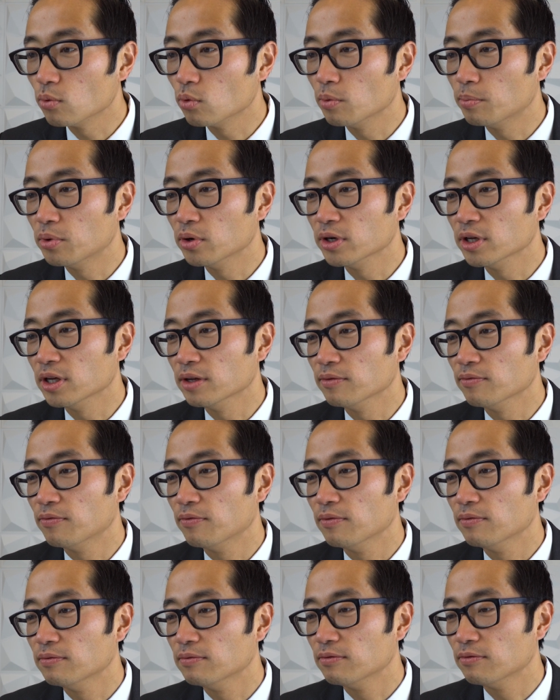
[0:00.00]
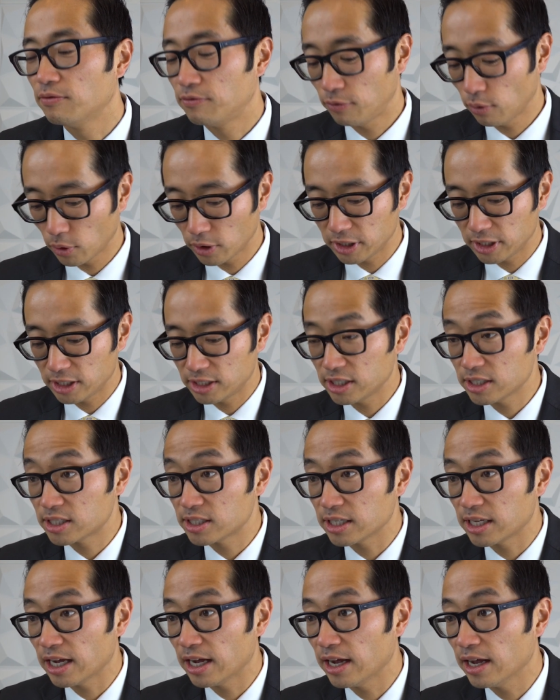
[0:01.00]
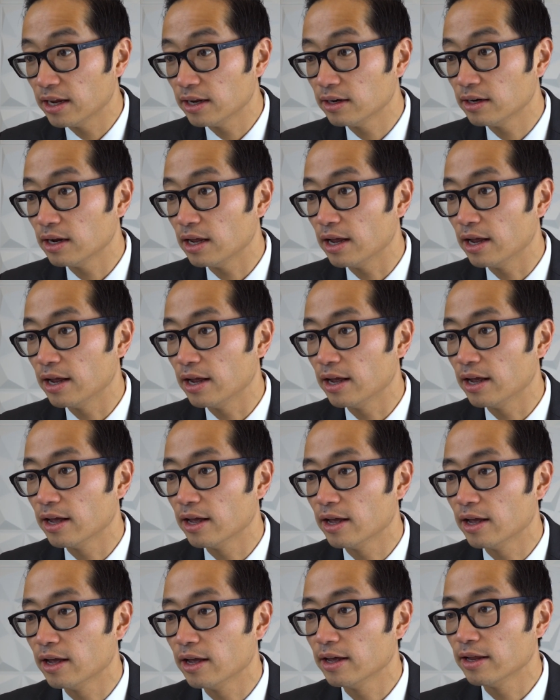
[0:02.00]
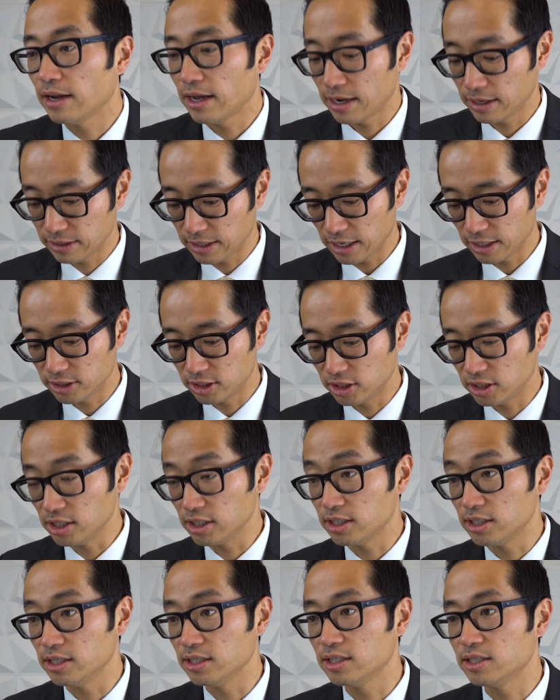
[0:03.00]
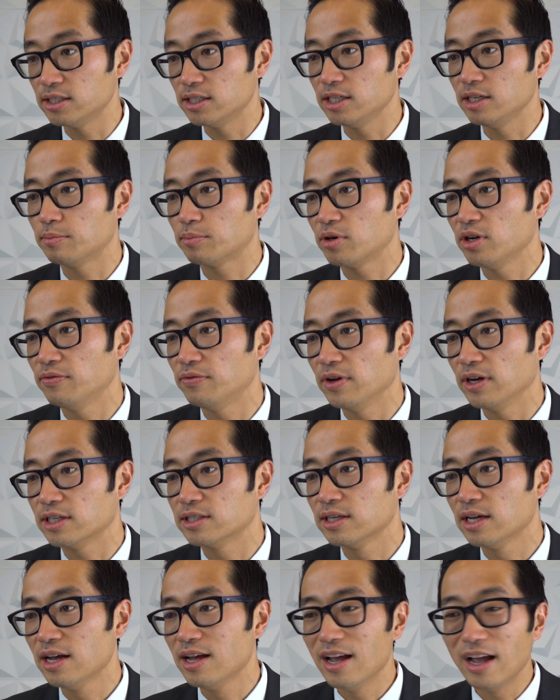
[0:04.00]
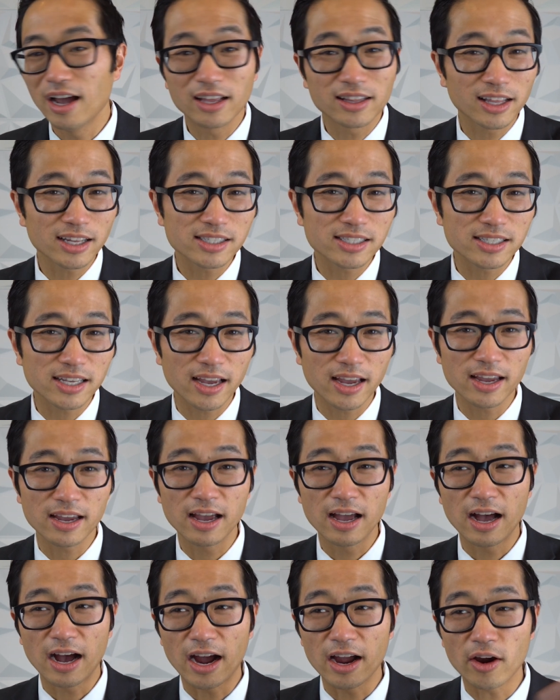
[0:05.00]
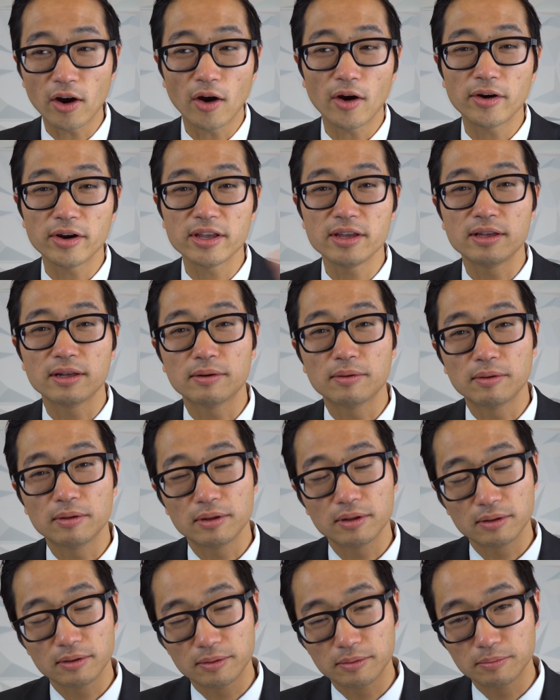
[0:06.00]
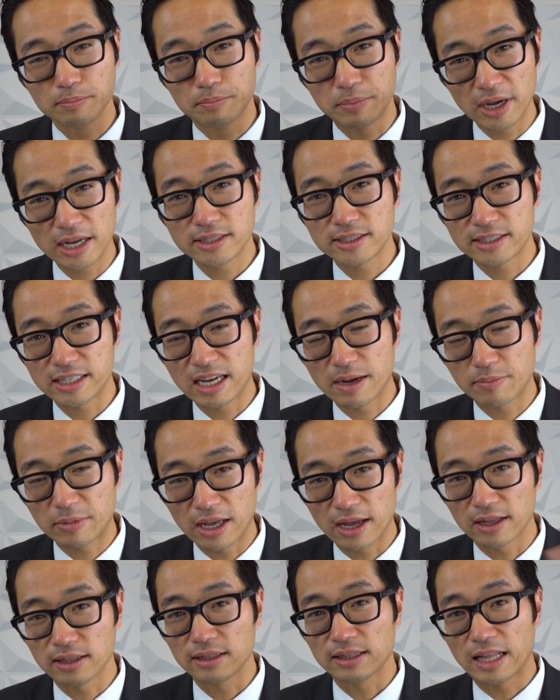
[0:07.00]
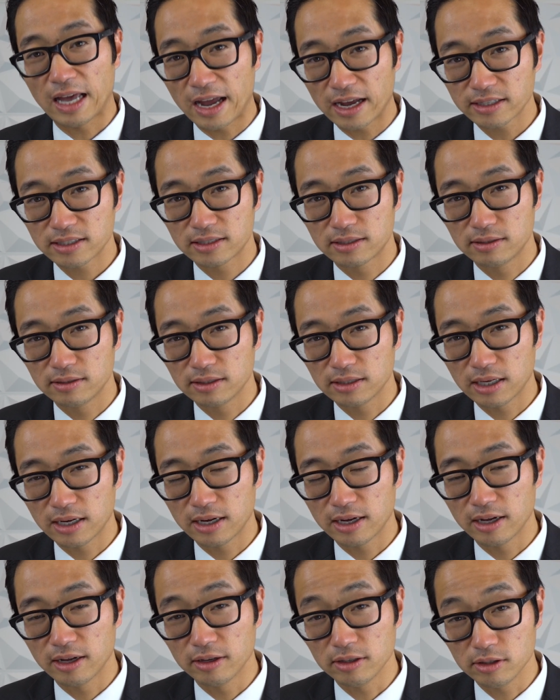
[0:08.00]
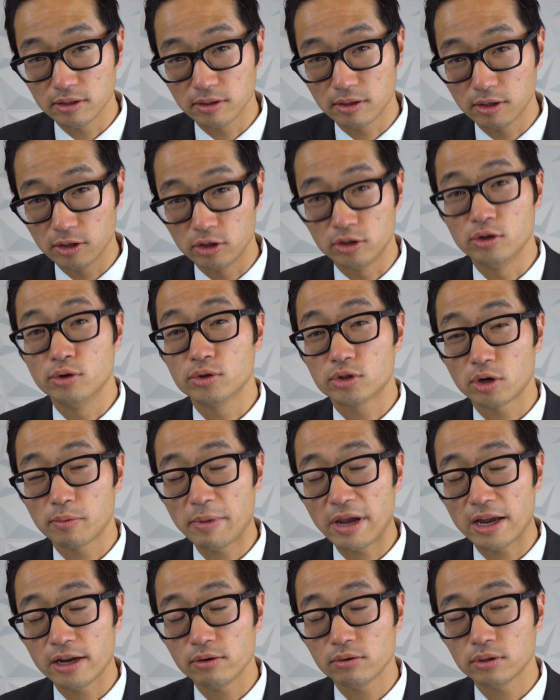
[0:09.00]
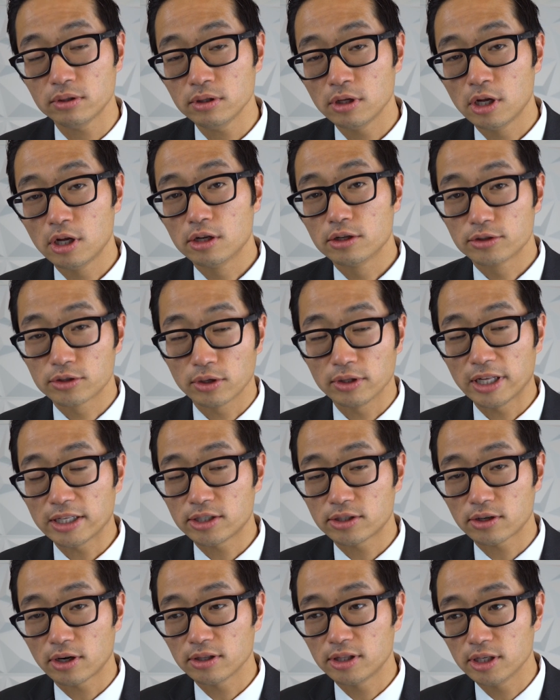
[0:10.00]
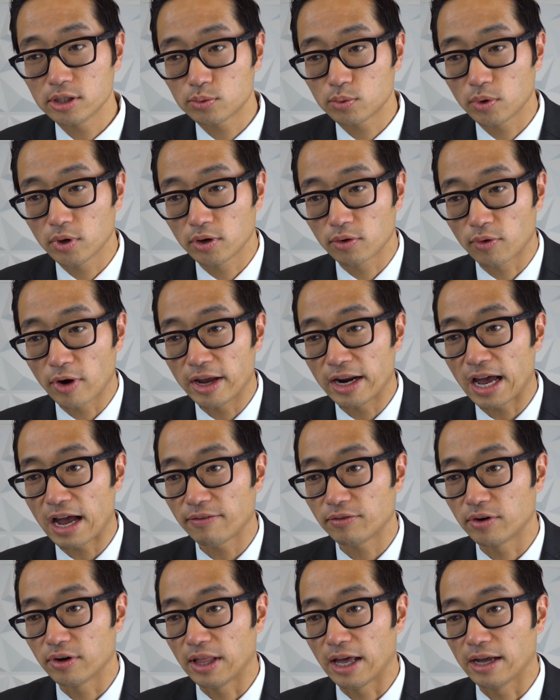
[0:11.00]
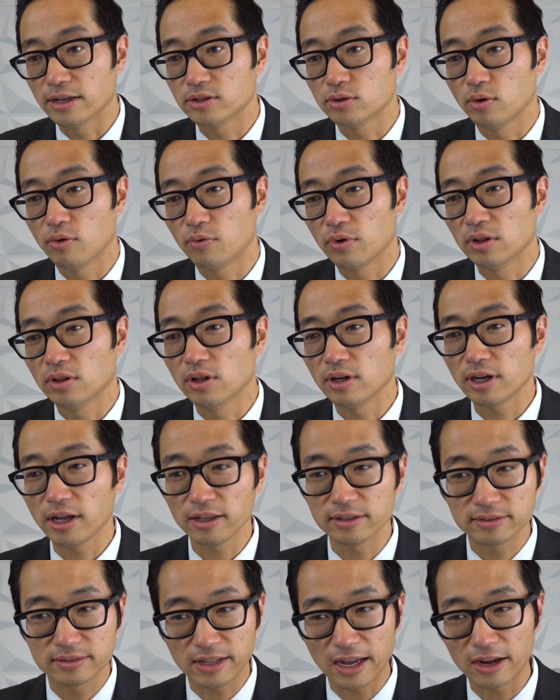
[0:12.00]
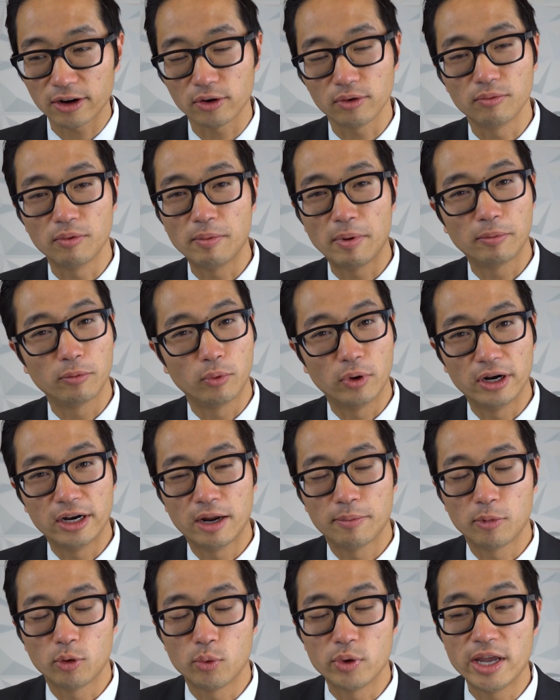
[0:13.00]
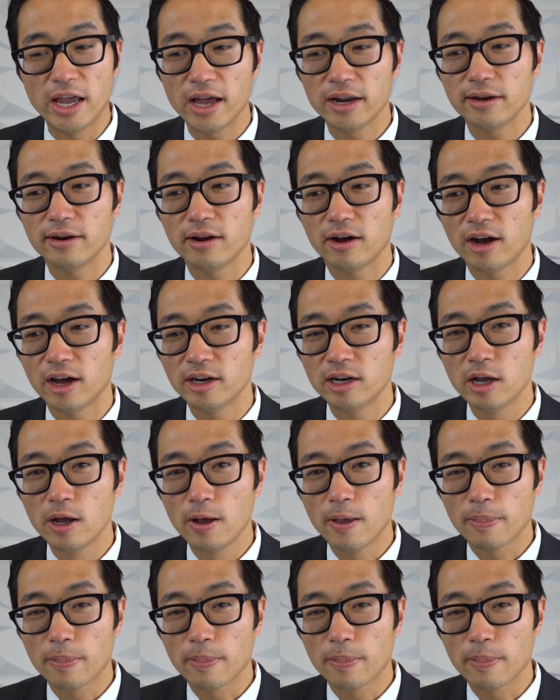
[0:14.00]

we'll put in four digits again and add that G T C prefix. And let's say I already Bates stamp that last uh, user manual. So let's start this one right after that. So if we look, I, I don't remember what number we ended on,